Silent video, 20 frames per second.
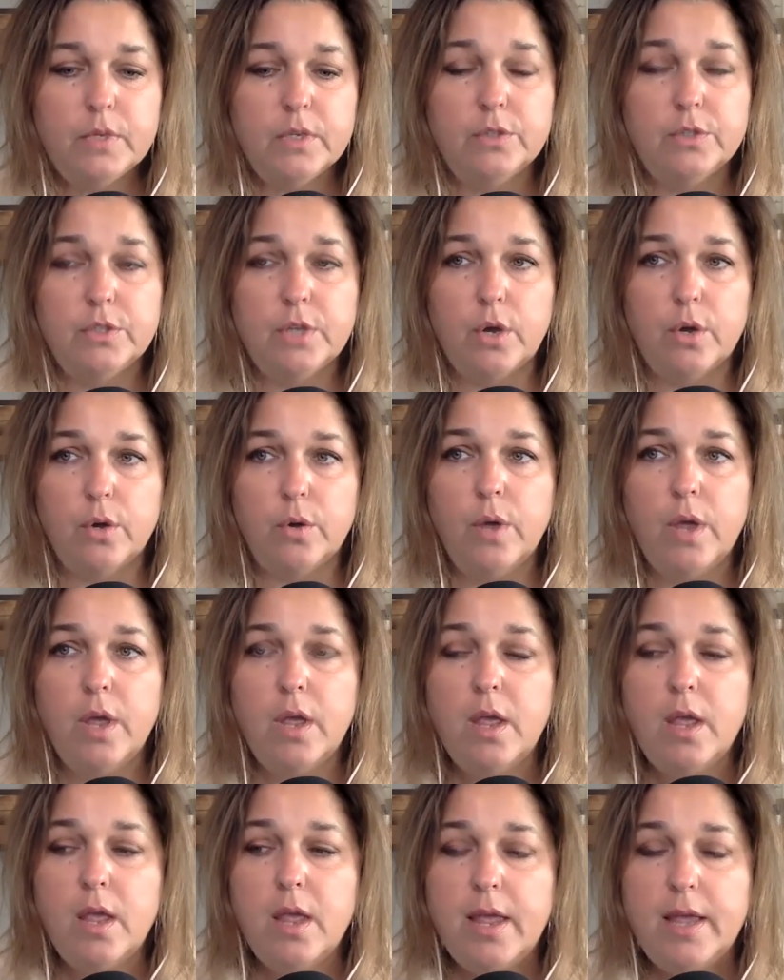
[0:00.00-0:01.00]
So
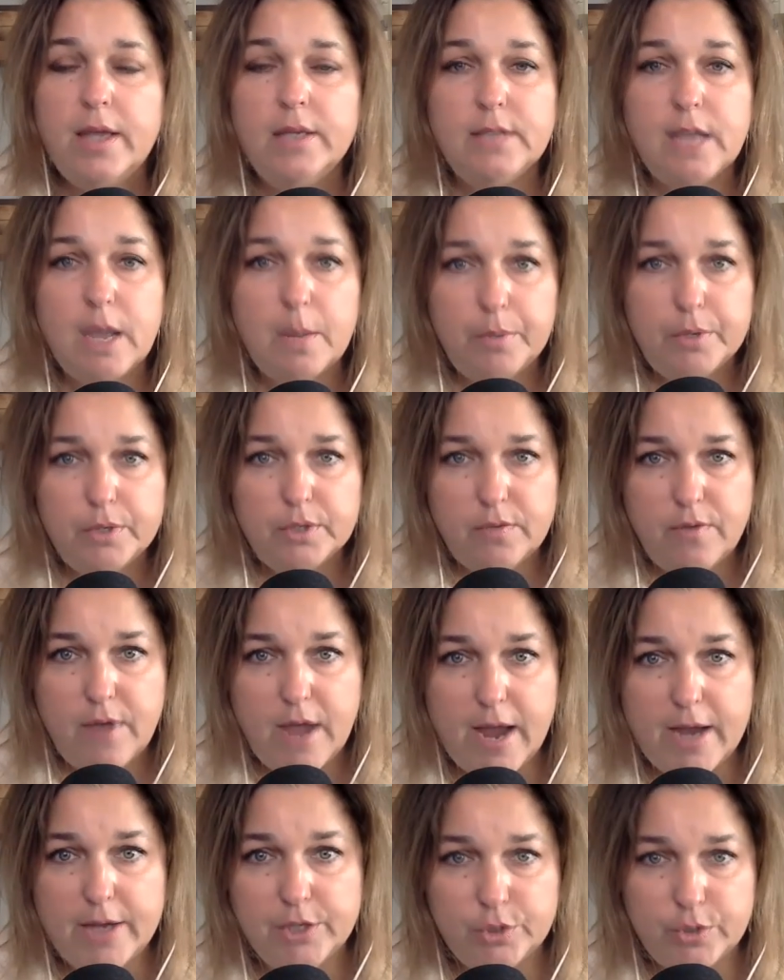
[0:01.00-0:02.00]
examples of
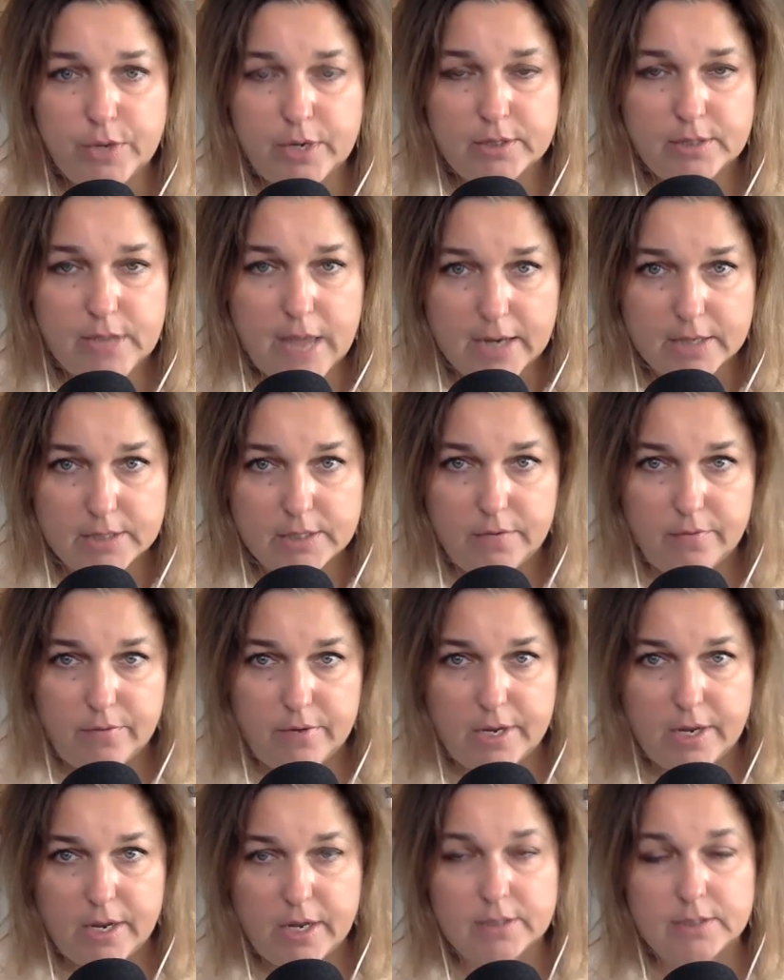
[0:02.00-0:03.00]
high stress
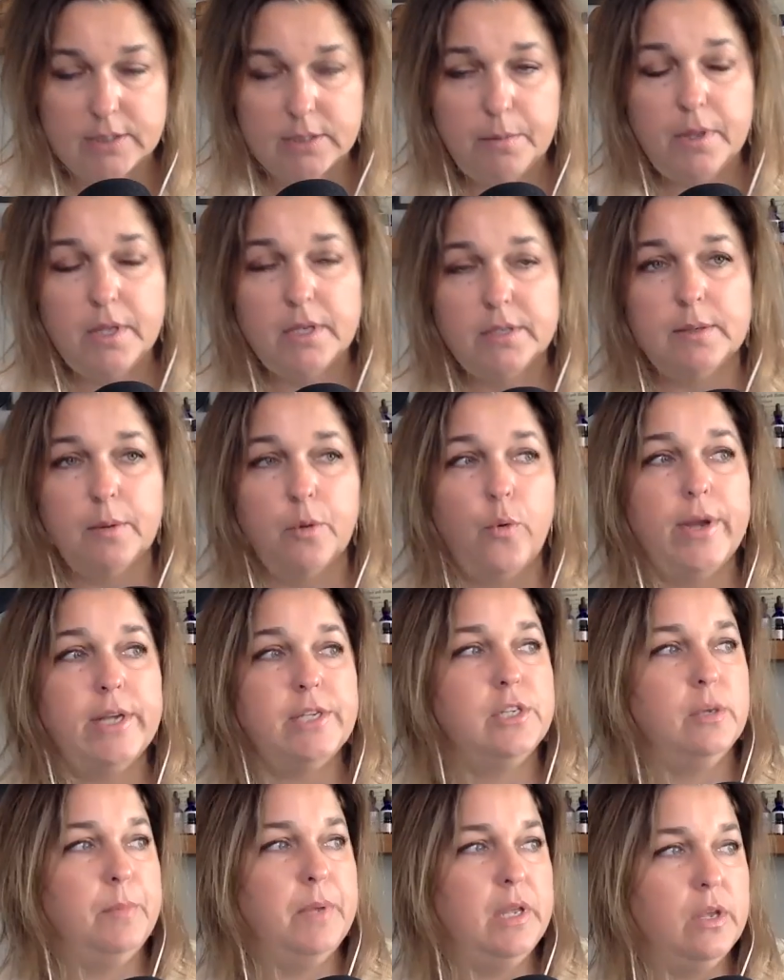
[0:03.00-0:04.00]
activity, and some of this I'm
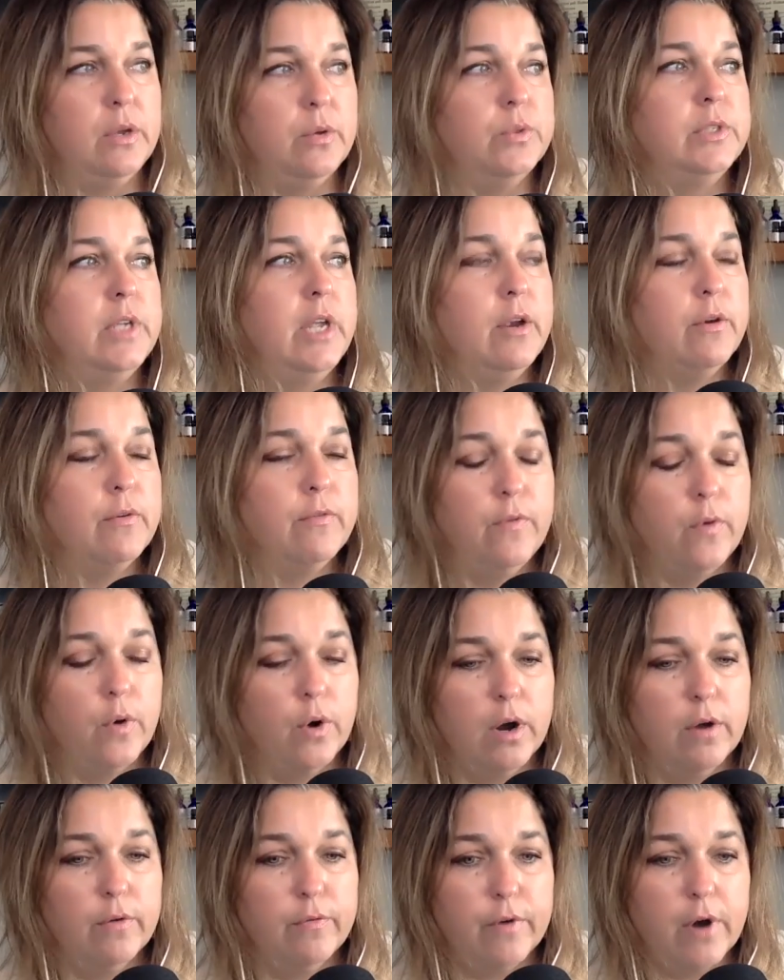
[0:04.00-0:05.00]
going to be using
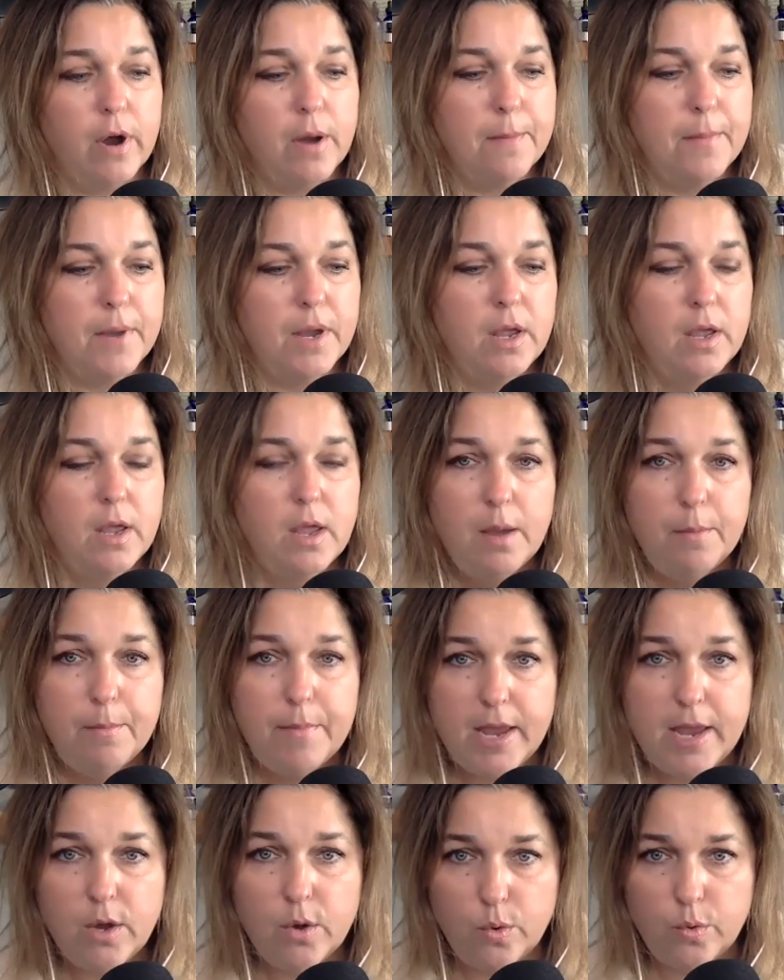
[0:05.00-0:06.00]
from
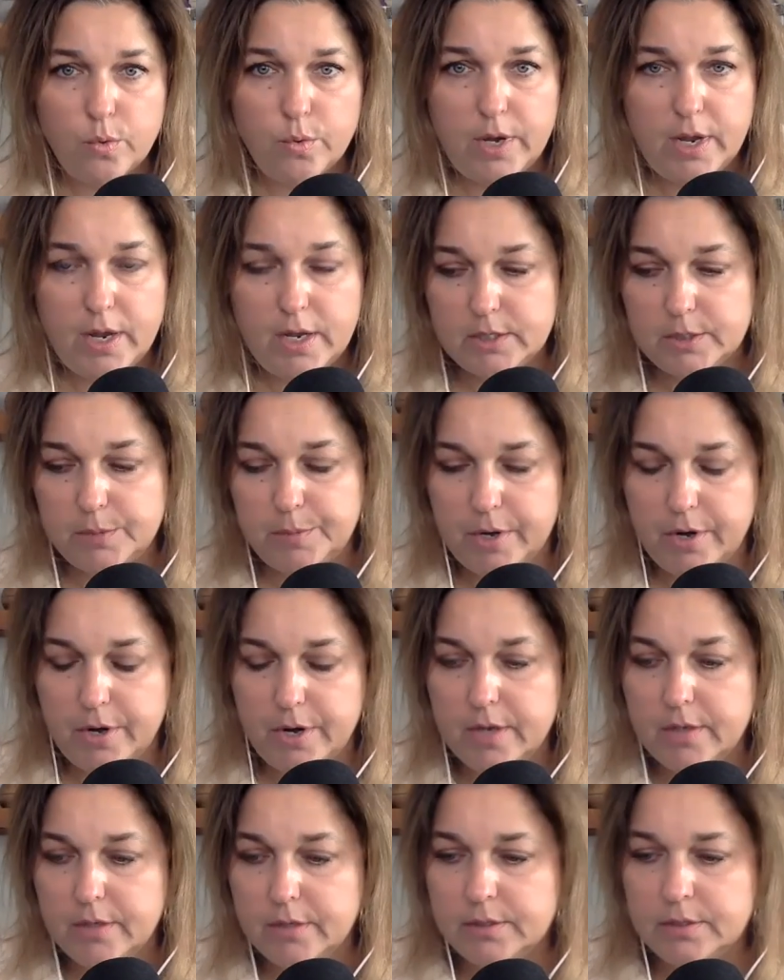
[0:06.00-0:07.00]
my own
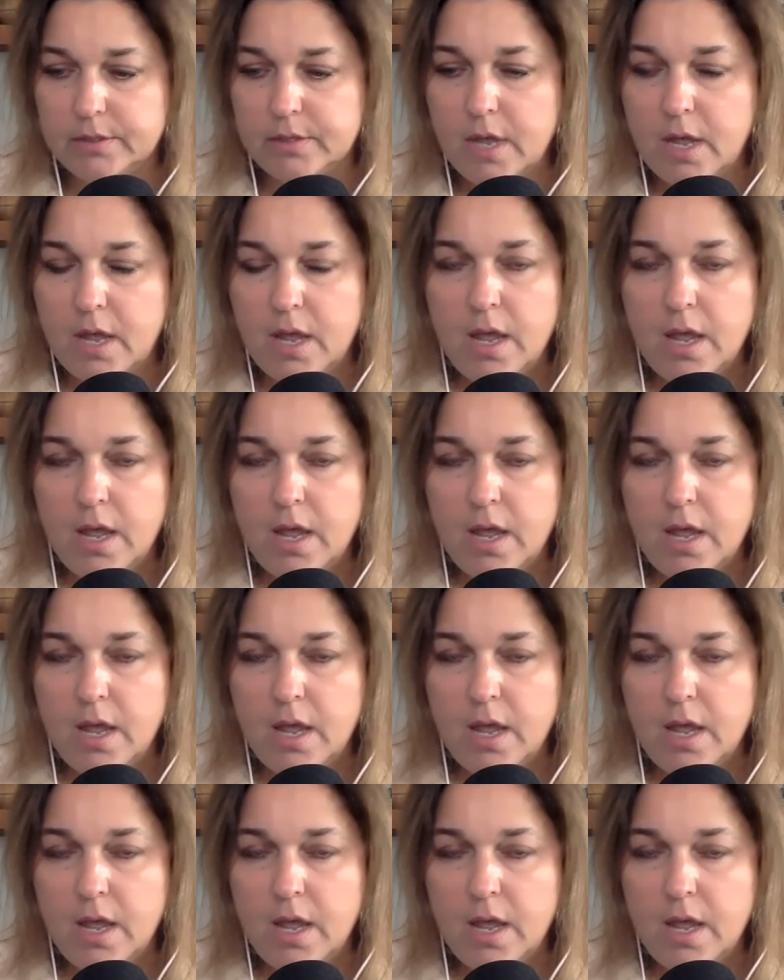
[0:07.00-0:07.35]
experience.